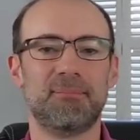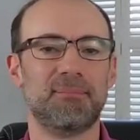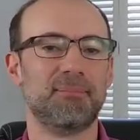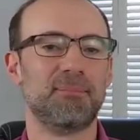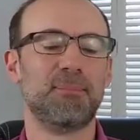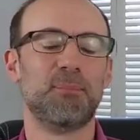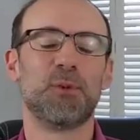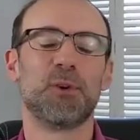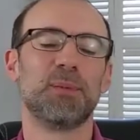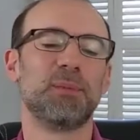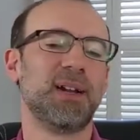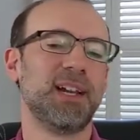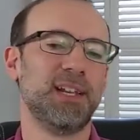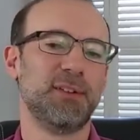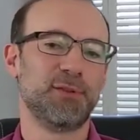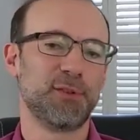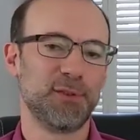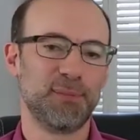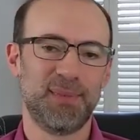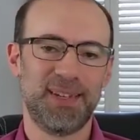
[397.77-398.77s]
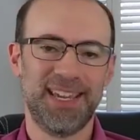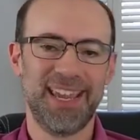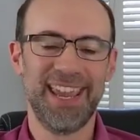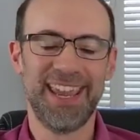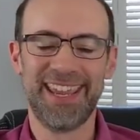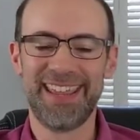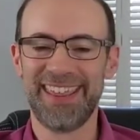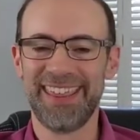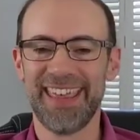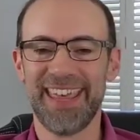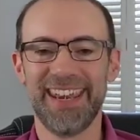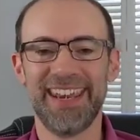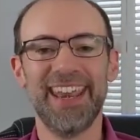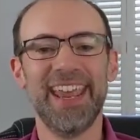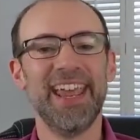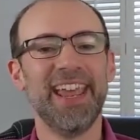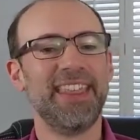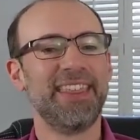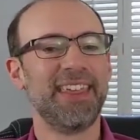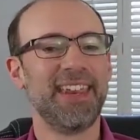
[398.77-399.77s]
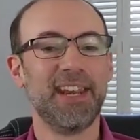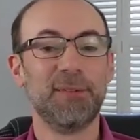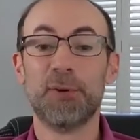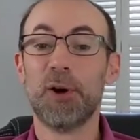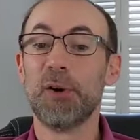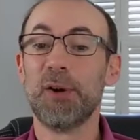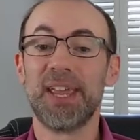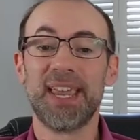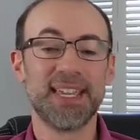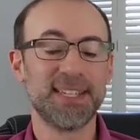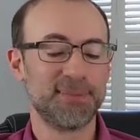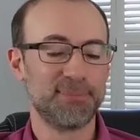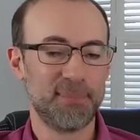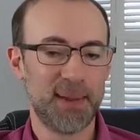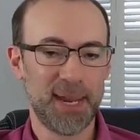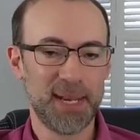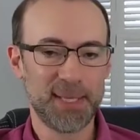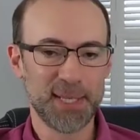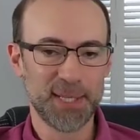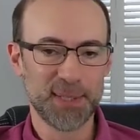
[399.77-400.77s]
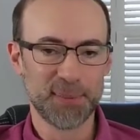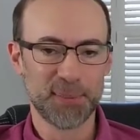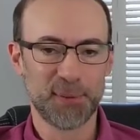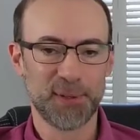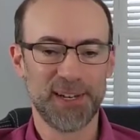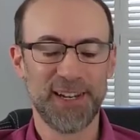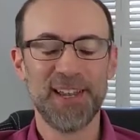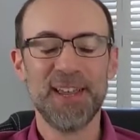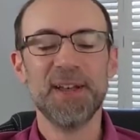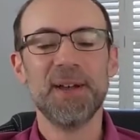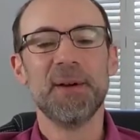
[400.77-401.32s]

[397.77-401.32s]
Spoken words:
more money for me than Boeing has made at this point.